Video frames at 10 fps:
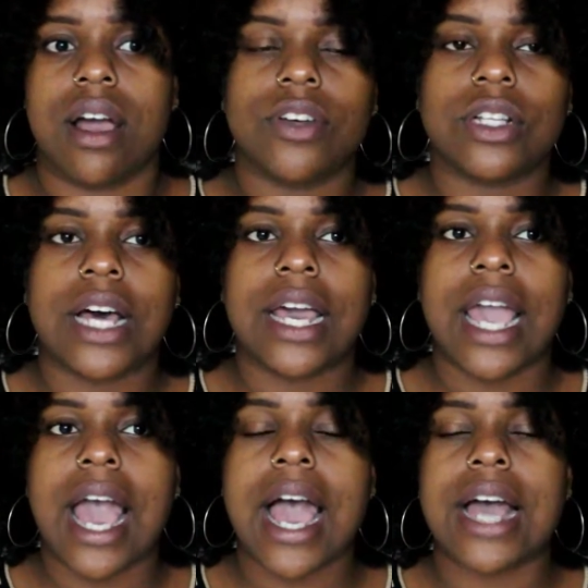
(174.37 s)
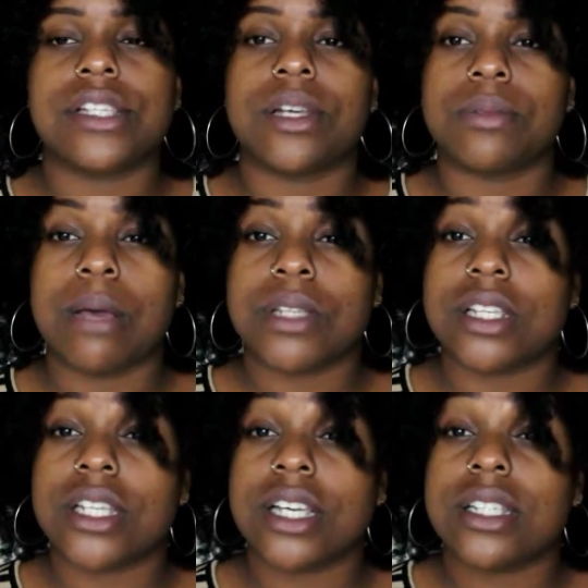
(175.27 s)
I feel like sometimes
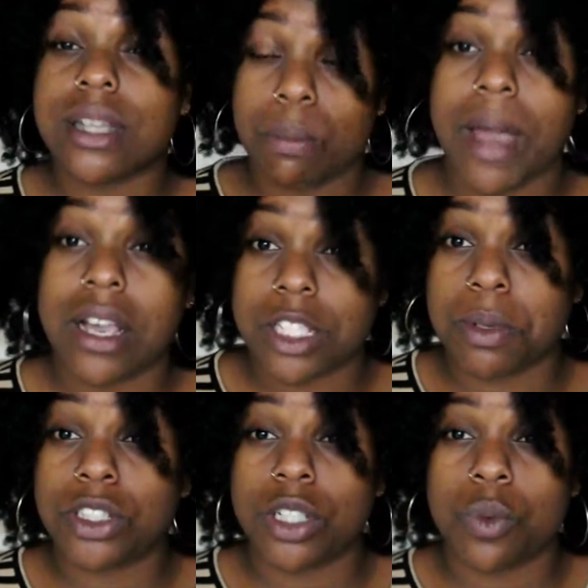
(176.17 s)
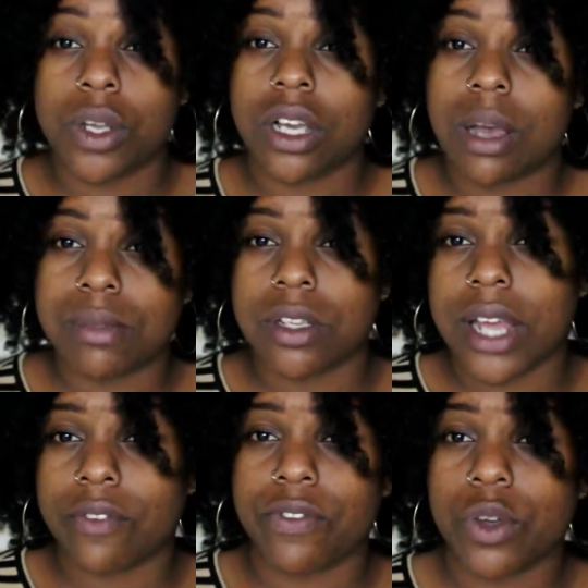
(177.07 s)
they need to take a step back, especially when it comes to
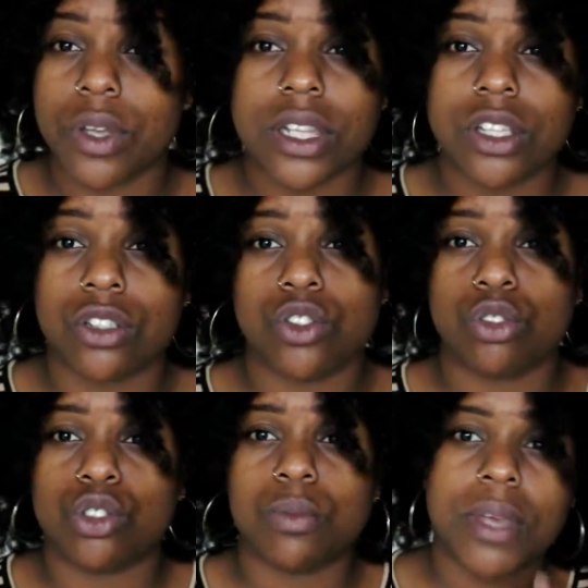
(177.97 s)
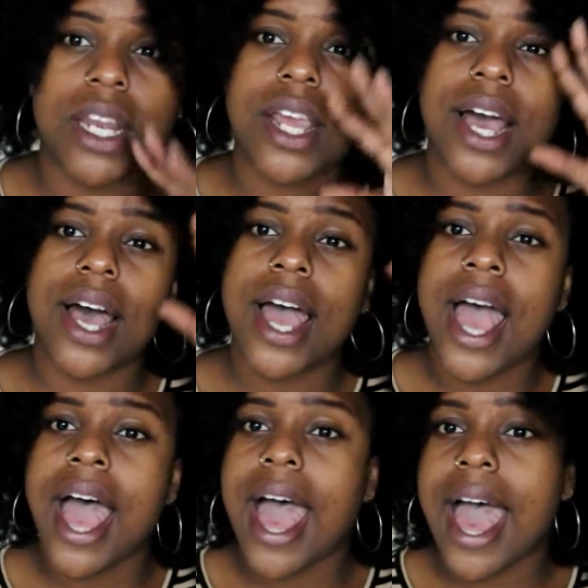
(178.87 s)
like viewing things on social media
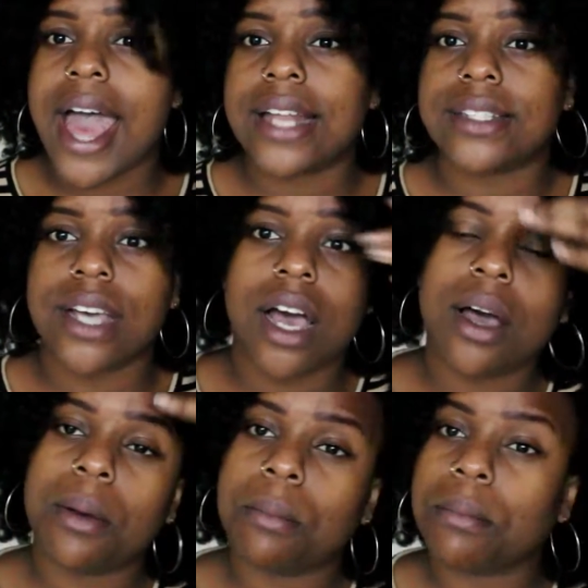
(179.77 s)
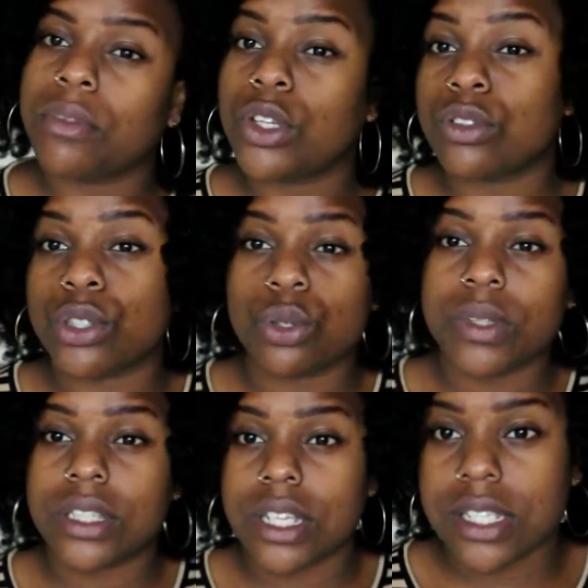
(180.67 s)
and um,
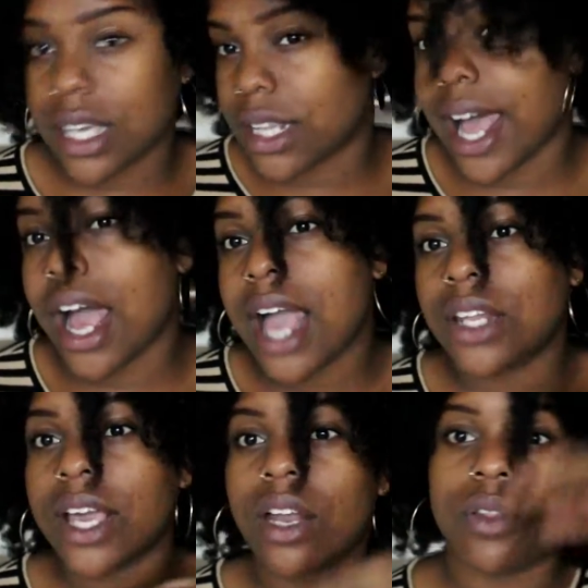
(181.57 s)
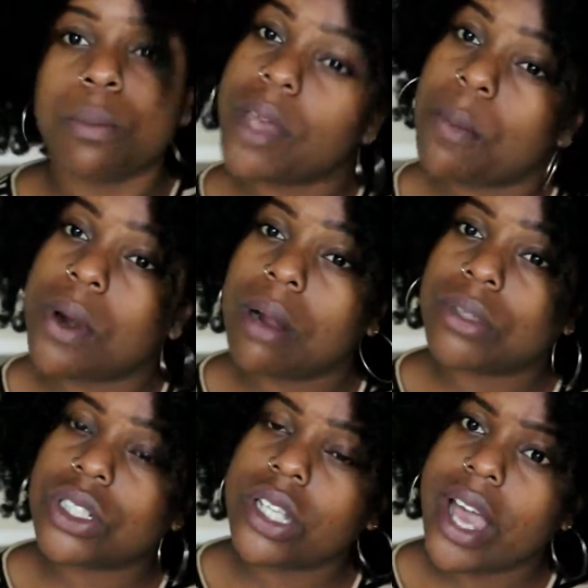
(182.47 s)
YouTube things like that. I look at other people and
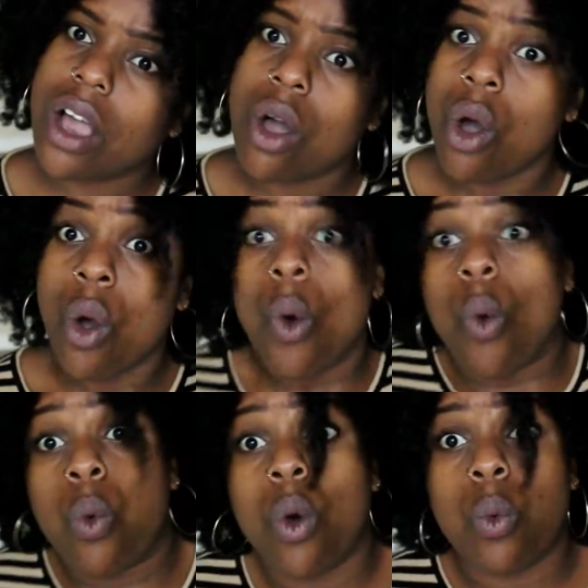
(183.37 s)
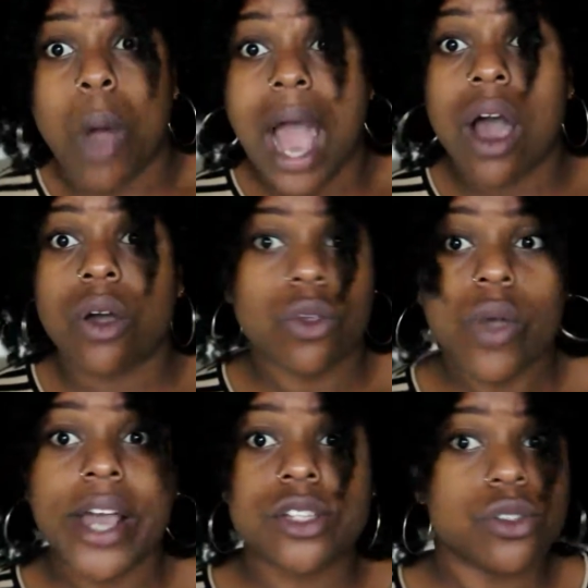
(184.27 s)
I'm just like, well, wow,
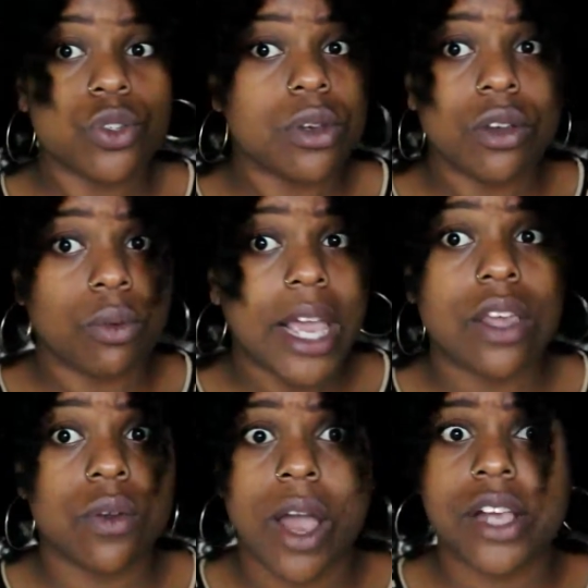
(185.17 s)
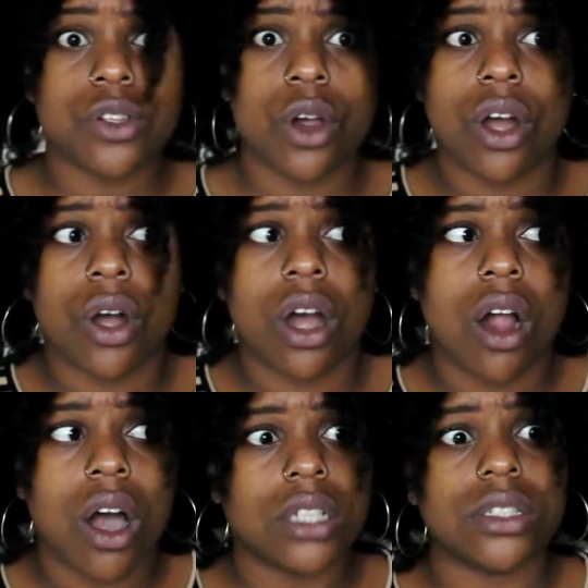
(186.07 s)
you guys are doing great. You guys are,
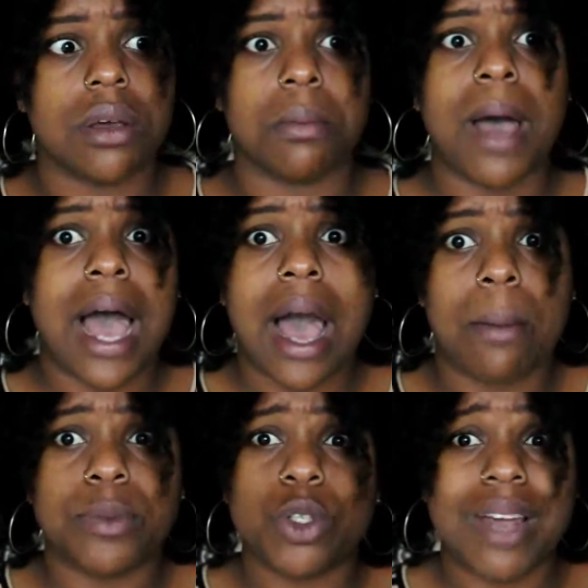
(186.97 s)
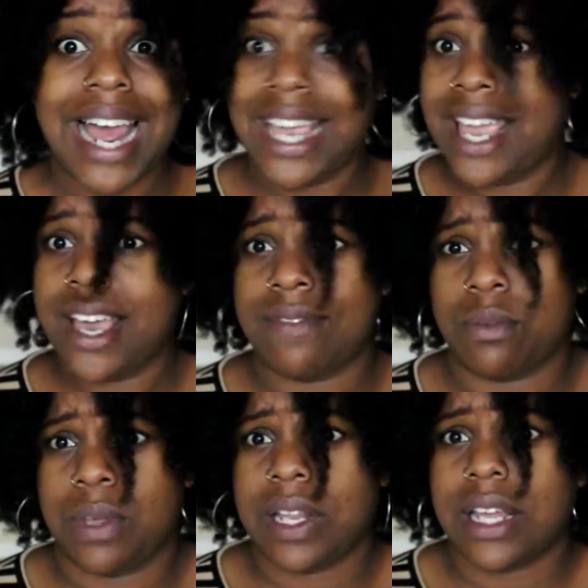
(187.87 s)
are awesome too bad I can't
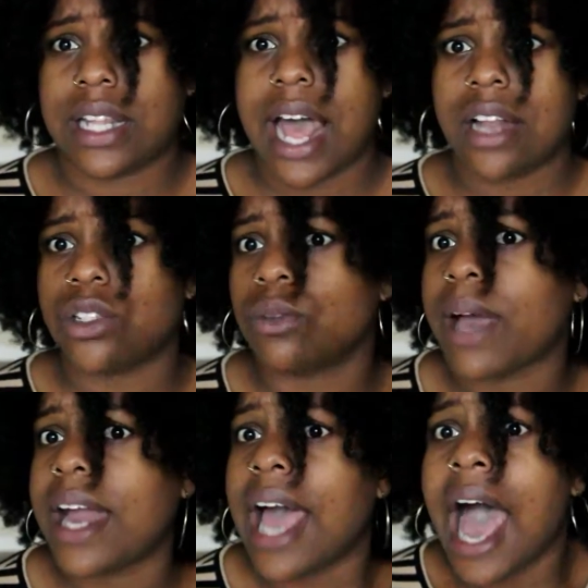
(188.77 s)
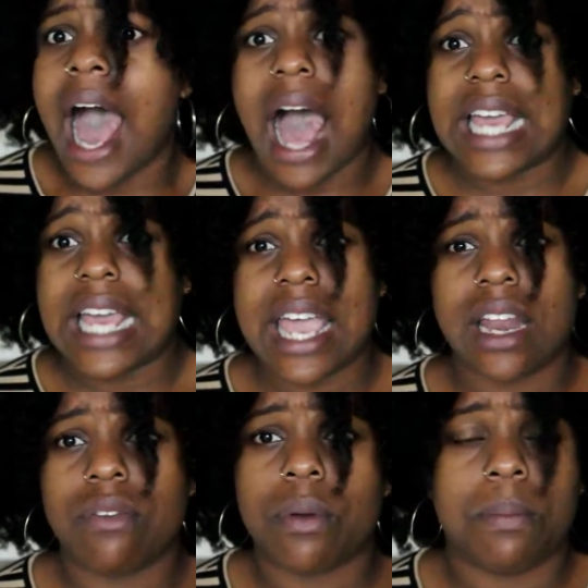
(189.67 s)
ever be like that. Too bad I
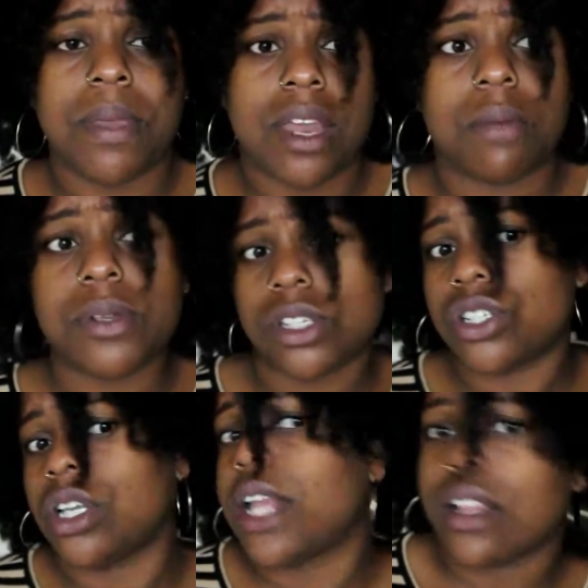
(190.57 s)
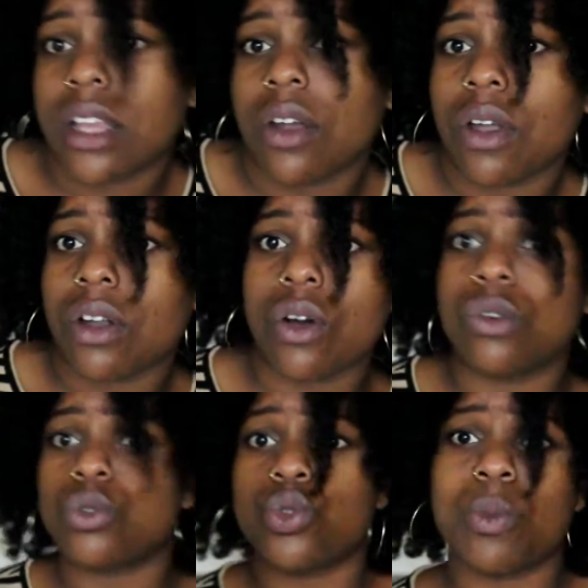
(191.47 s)
can't ever be in a position that they're in.
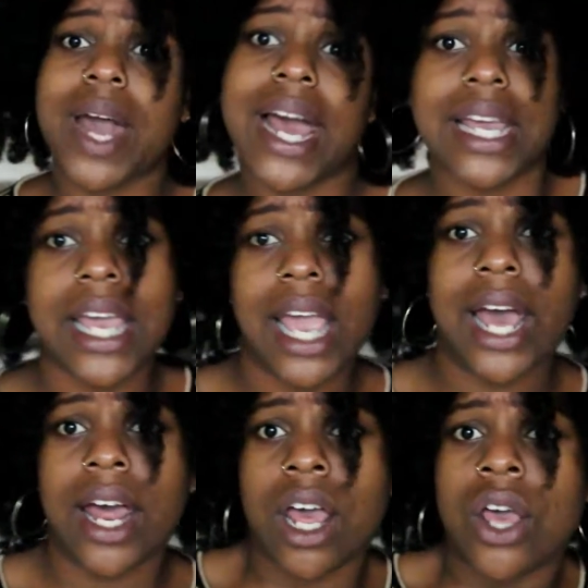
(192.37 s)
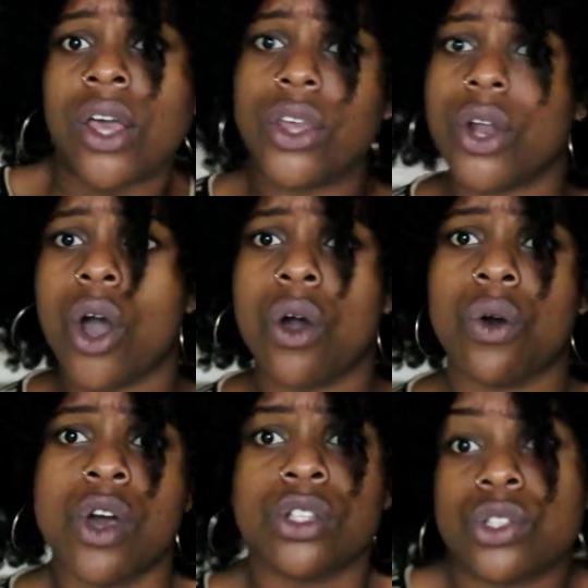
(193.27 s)
Oh, too bad I can't, you
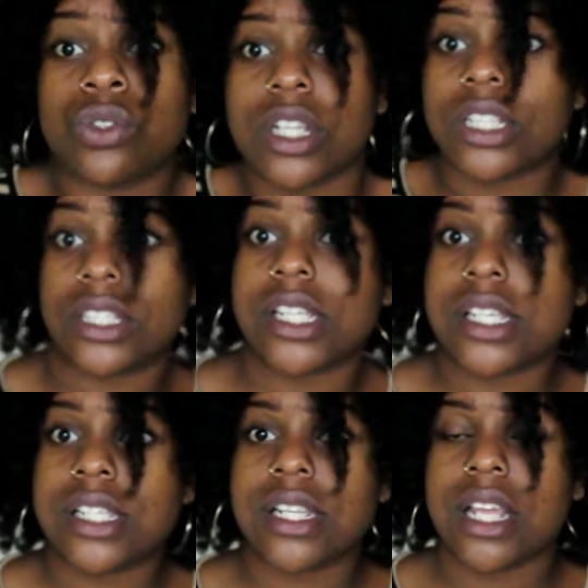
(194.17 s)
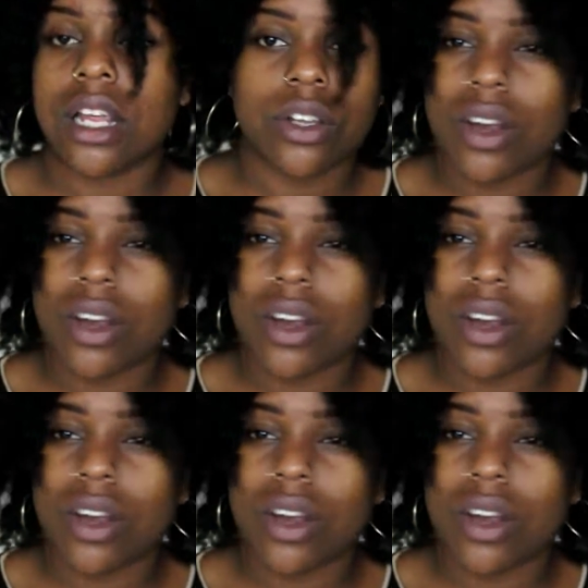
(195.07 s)
know, do this, this, and the other.